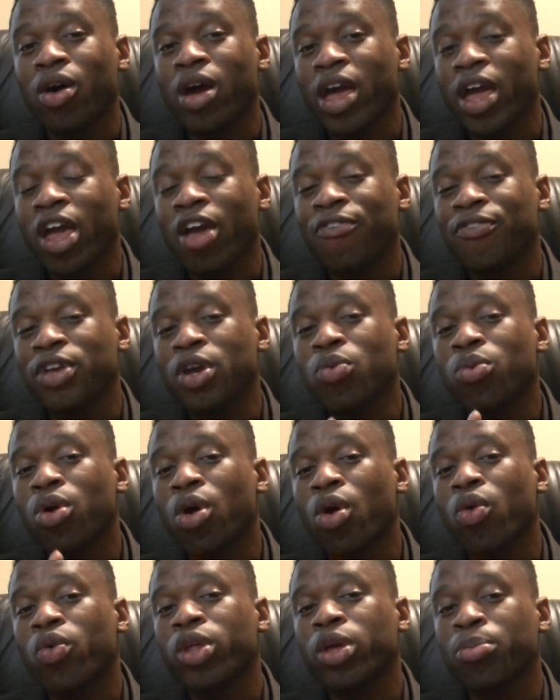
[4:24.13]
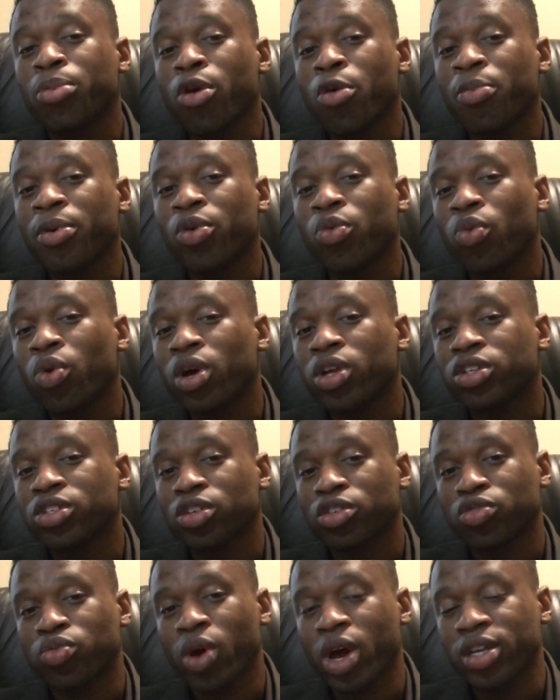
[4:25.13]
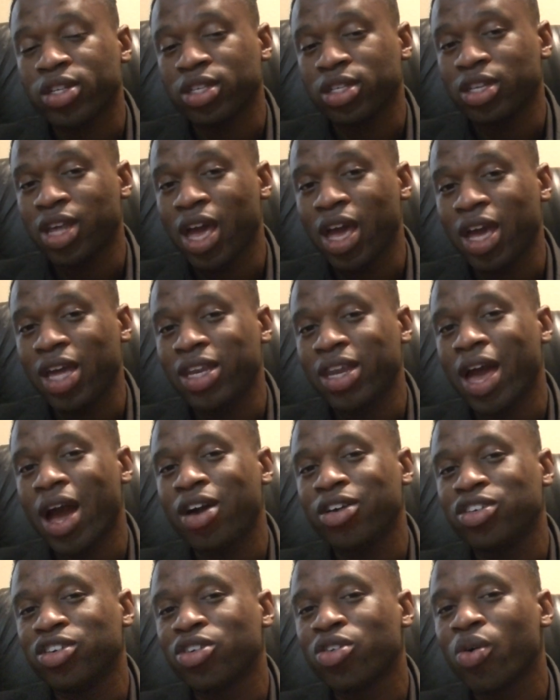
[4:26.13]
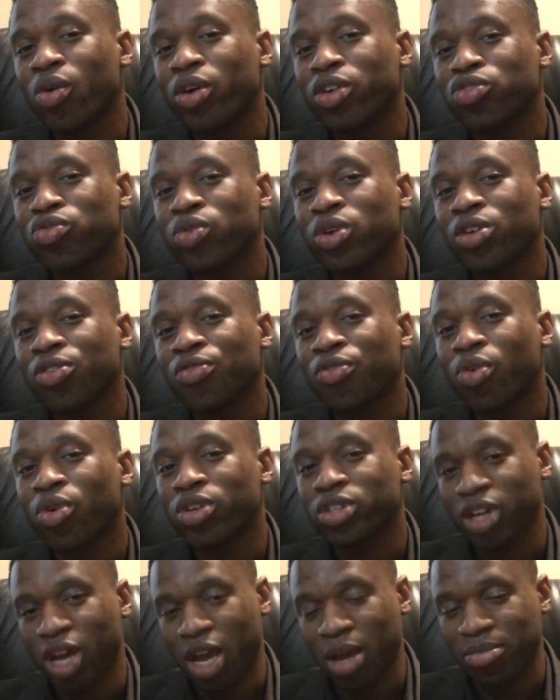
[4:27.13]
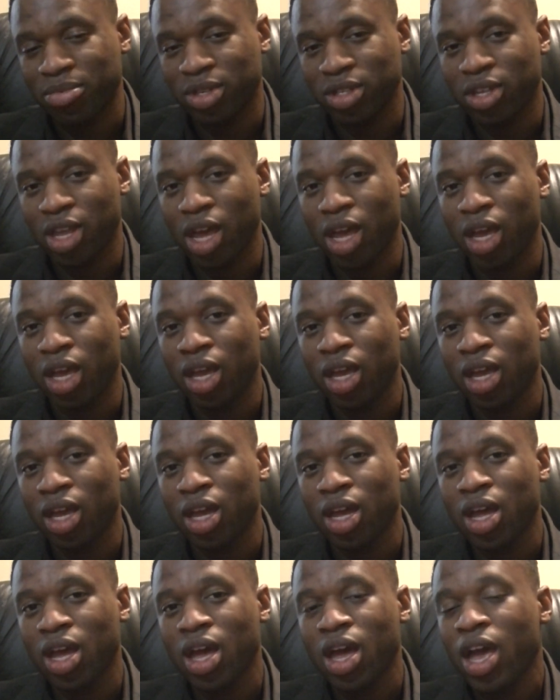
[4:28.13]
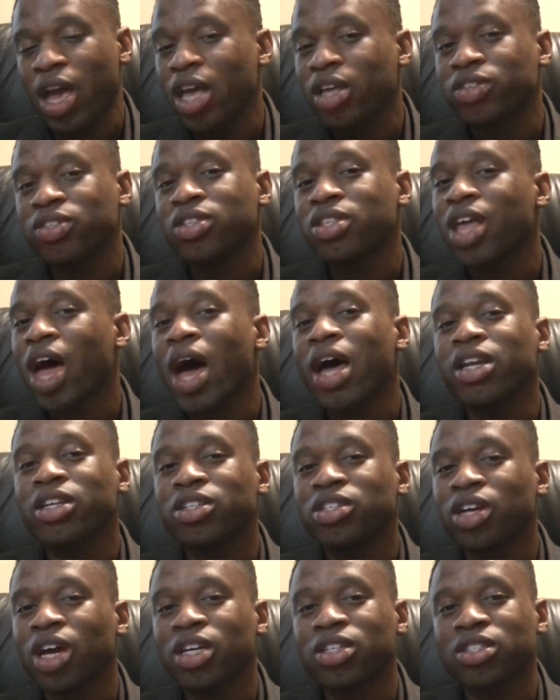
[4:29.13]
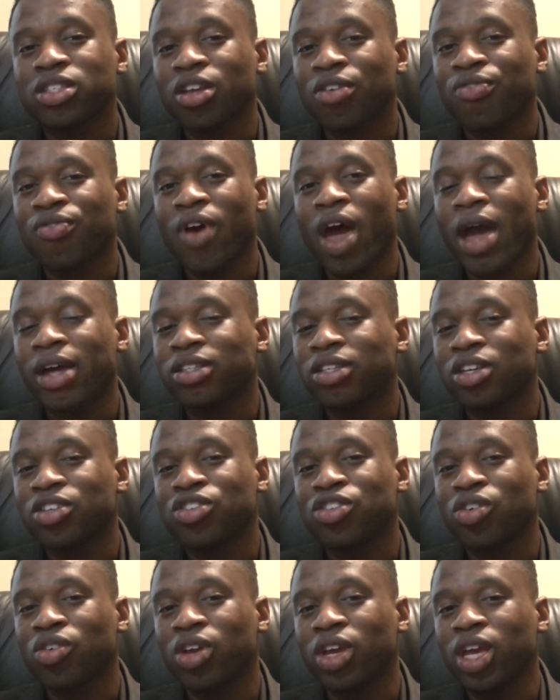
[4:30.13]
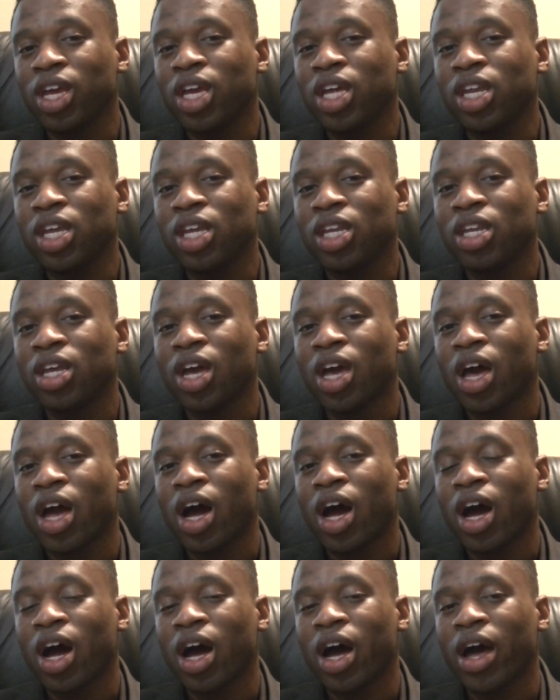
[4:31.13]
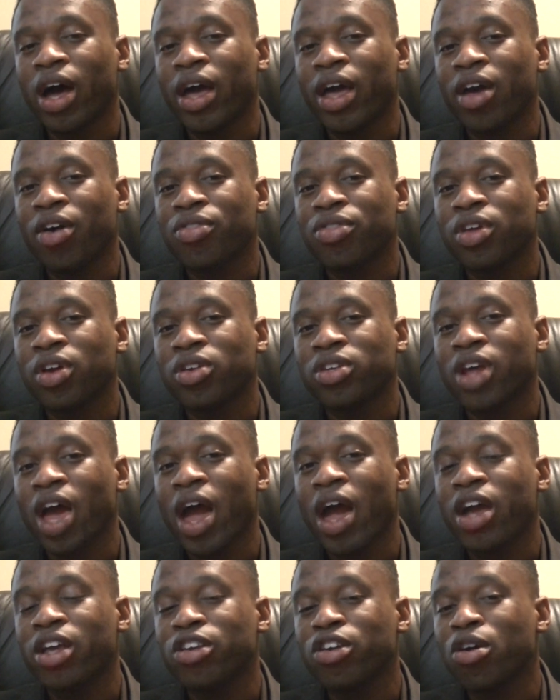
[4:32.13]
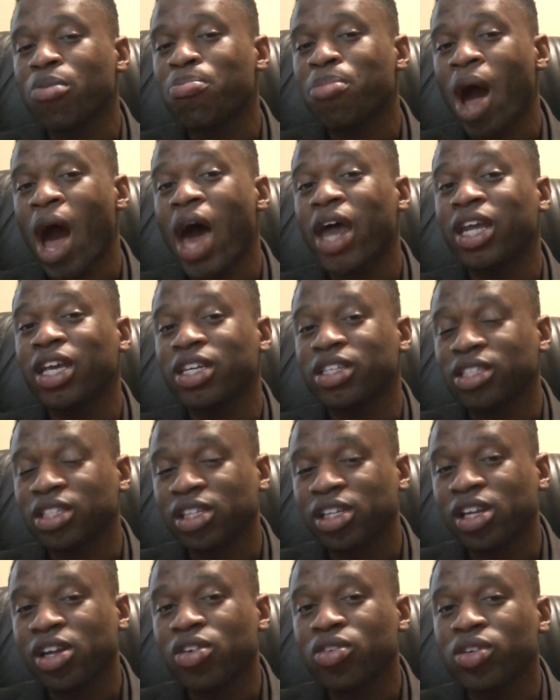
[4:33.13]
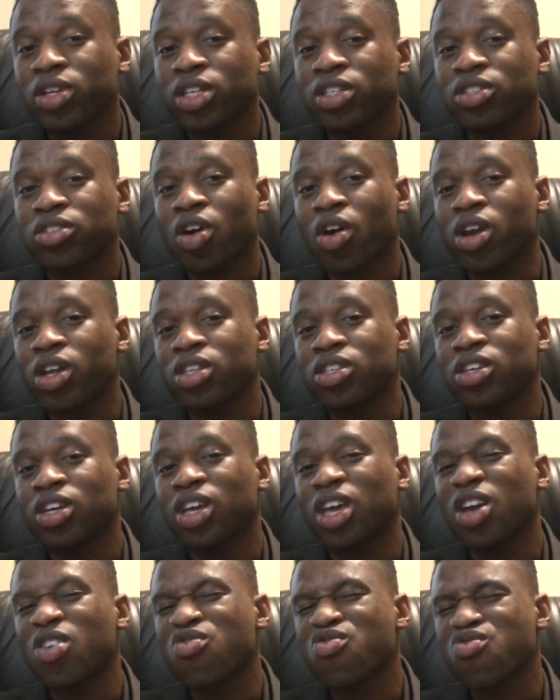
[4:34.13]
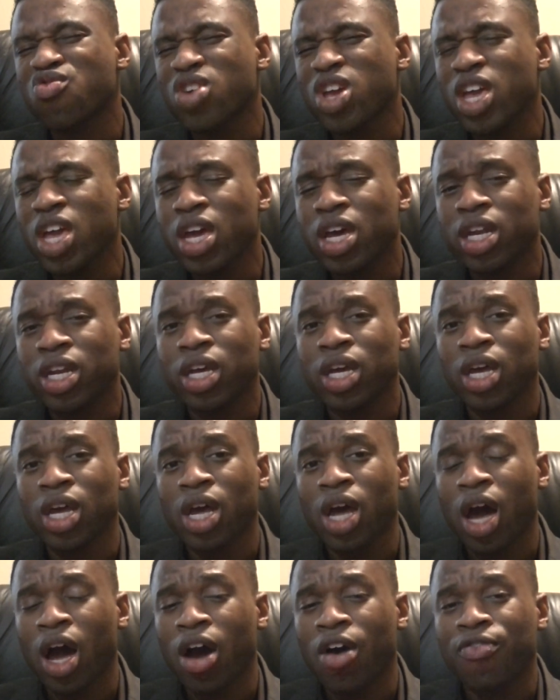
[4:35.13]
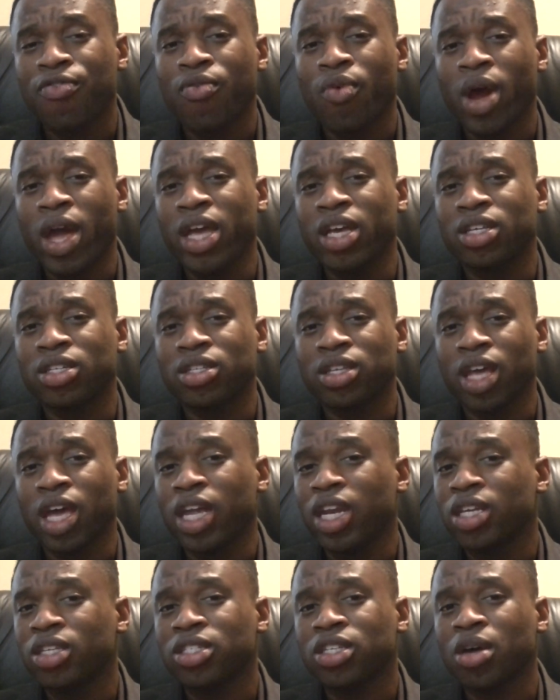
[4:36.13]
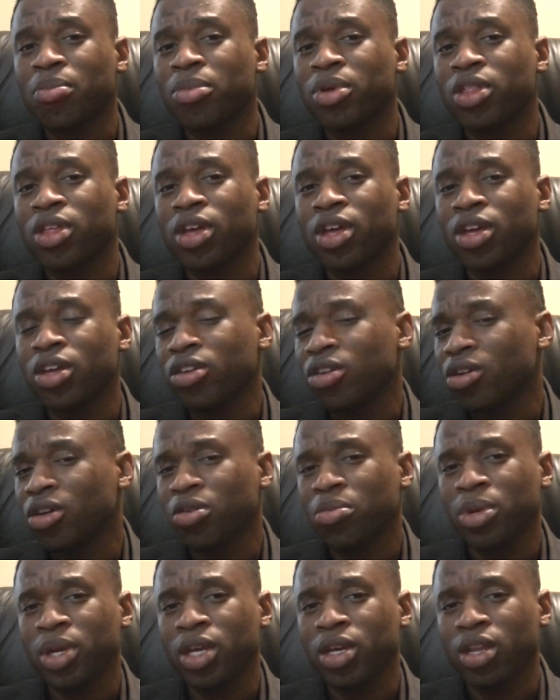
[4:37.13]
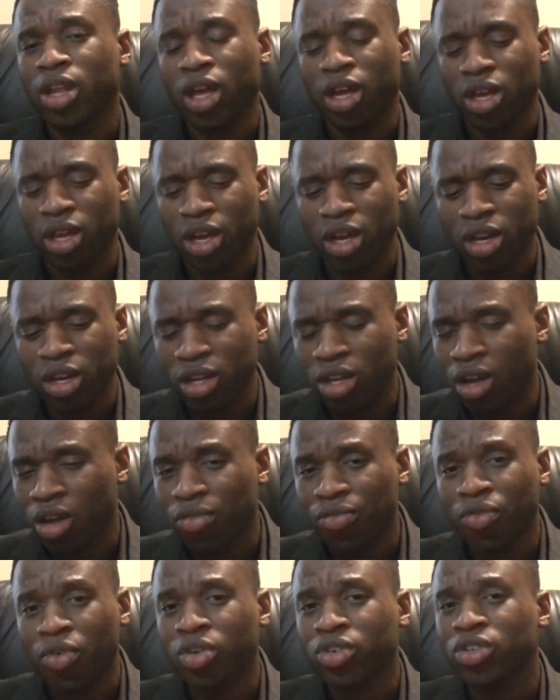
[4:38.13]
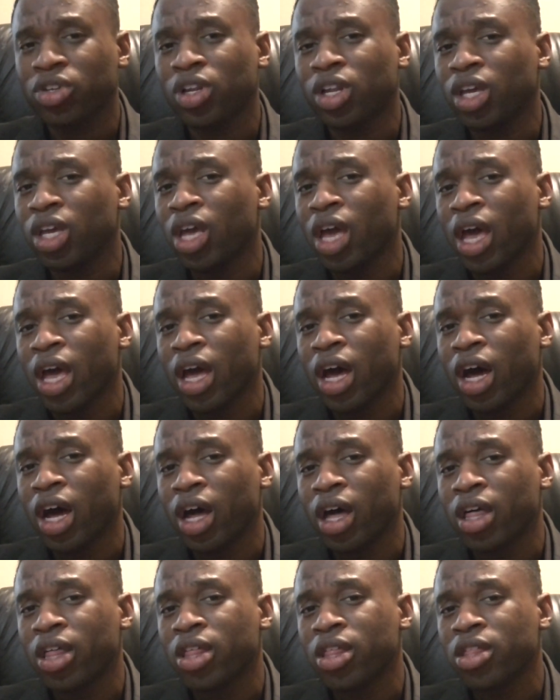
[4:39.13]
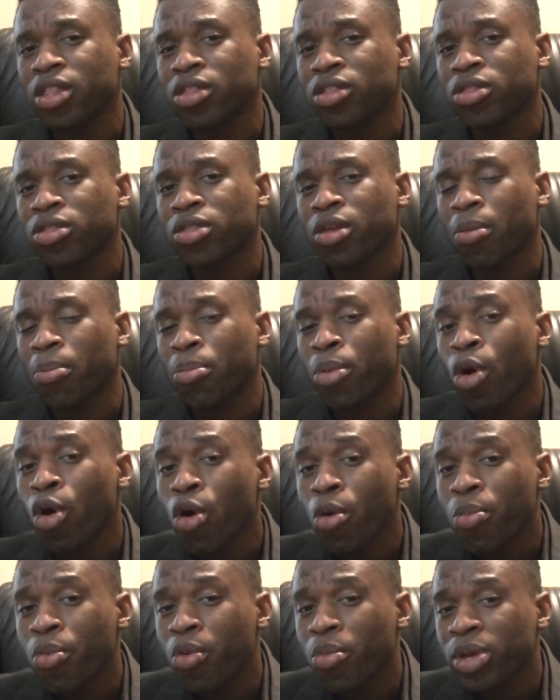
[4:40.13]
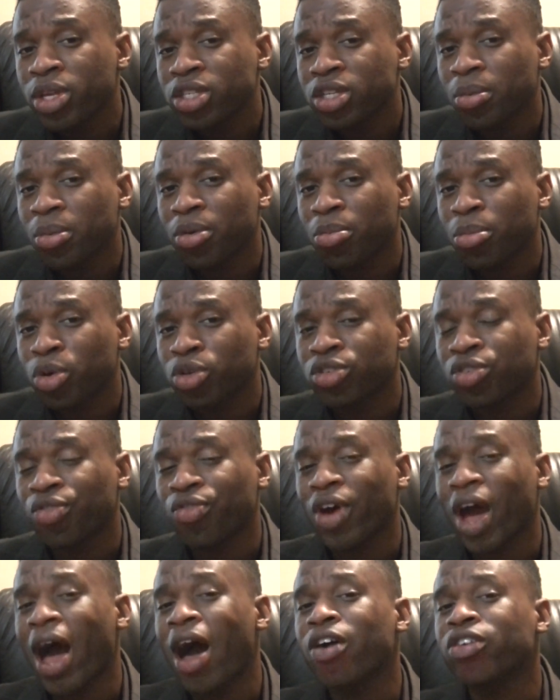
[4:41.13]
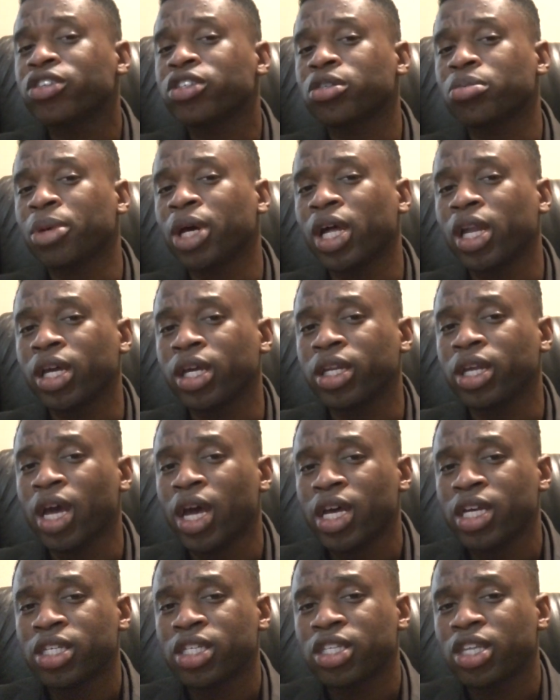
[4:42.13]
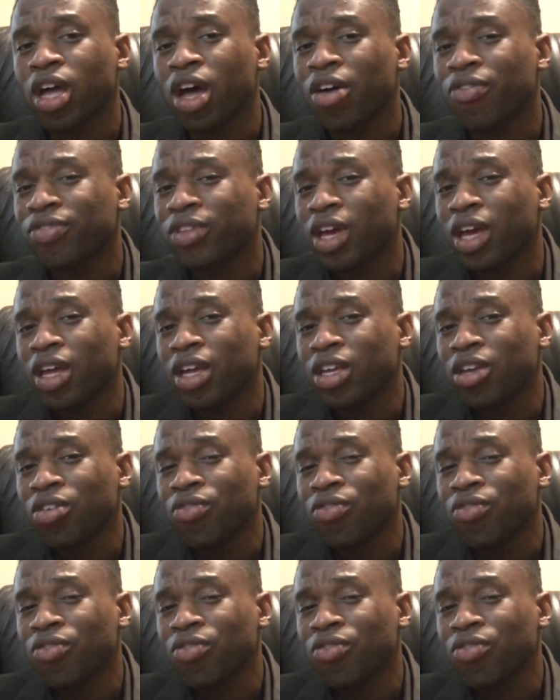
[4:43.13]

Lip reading: if you were only pooping once or twice a day and now you're going 3 to 4 times a day, it's not just the fact that you're eating a healthier diet. Your body is literally starting to get rid of waste, and it's some of the. It'll be like, unfortunately, the poop will be some of the most foul-smelling stuff that